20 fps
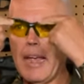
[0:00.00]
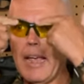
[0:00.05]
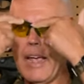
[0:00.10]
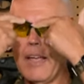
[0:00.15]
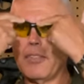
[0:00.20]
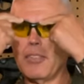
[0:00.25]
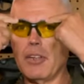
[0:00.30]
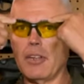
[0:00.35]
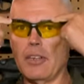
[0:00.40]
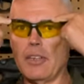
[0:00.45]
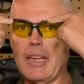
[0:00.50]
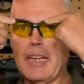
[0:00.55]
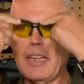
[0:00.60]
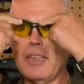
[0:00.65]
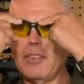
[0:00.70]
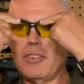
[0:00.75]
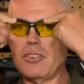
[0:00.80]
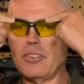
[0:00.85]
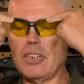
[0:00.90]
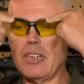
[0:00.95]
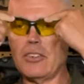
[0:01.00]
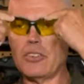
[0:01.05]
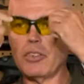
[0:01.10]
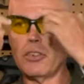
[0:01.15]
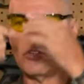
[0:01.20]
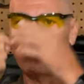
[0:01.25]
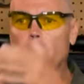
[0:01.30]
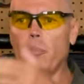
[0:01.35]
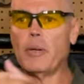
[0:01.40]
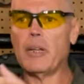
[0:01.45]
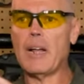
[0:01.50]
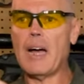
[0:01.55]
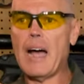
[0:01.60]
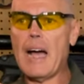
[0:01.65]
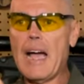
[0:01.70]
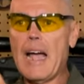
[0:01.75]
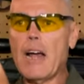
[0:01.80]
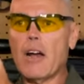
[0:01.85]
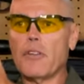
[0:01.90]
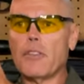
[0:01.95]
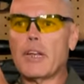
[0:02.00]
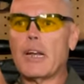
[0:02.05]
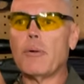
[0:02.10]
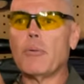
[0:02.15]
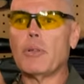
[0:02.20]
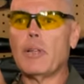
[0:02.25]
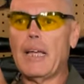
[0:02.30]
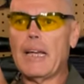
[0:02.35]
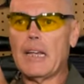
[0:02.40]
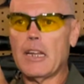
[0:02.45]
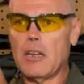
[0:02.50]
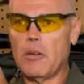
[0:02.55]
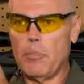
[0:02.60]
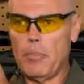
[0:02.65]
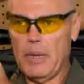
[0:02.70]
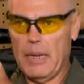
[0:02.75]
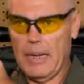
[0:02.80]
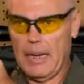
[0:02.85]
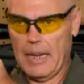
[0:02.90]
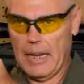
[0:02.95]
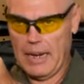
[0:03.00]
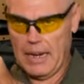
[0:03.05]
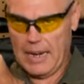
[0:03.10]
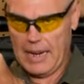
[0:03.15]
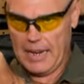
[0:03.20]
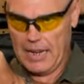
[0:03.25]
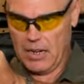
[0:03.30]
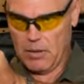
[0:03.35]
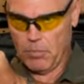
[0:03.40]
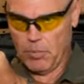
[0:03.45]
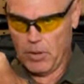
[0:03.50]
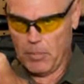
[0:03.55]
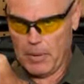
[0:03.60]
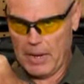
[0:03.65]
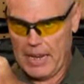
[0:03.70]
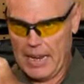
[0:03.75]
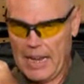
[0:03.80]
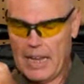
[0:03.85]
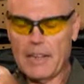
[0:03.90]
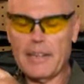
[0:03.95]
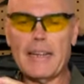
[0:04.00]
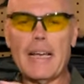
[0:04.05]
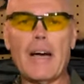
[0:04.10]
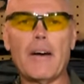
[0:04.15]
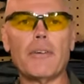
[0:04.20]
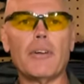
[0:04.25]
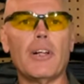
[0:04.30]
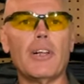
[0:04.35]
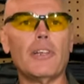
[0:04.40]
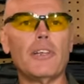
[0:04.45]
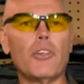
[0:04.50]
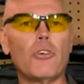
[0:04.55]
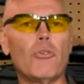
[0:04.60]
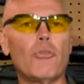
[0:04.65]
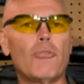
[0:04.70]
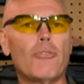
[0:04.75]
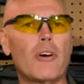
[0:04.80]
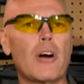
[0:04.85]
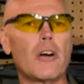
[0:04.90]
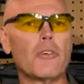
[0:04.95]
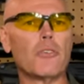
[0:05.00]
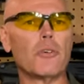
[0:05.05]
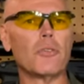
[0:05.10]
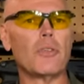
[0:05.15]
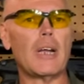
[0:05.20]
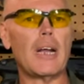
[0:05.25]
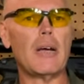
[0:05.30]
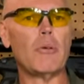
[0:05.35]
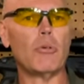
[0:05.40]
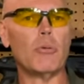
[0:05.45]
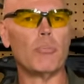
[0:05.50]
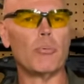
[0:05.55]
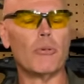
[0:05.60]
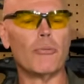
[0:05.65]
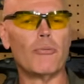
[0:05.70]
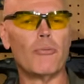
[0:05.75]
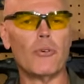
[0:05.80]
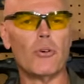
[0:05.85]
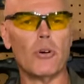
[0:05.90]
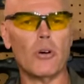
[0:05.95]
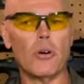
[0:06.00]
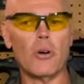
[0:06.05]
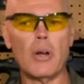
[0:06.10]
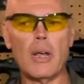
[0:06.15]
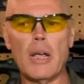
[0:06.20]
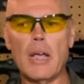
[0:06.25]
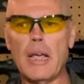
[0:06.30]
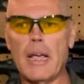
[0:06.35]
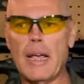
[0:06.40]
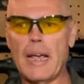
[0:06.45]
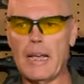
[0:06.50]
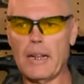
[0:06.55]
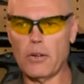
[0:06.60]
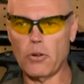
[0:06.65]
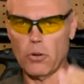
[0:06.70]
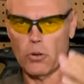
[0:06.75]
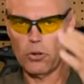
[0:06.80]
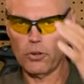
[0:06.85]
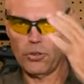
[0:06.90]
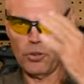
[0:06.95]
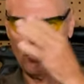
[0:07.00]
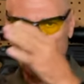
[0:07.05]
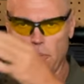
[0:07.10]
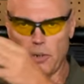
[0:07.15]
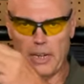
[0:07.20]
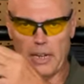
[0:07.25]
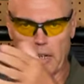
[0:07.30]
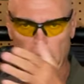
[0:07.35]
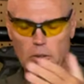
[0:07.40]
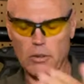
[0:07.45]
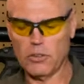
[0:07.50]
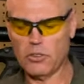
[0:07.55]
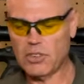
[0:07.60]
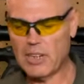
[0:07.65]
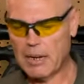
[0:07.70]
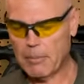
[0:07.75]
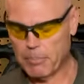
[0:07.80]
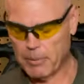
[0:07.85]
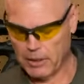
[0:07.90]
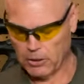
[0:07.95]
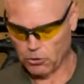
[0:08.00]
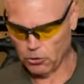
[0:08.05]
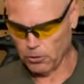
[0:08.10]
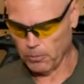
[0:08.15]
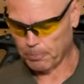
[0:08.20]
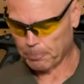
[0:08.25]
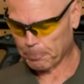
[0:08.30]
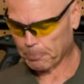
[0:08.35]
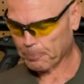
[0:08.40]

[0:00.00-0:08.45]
and the lens is a little bit higher than I would like it to be and I had to bring my head down a little farther than I would prefer in order to get a good sight picture.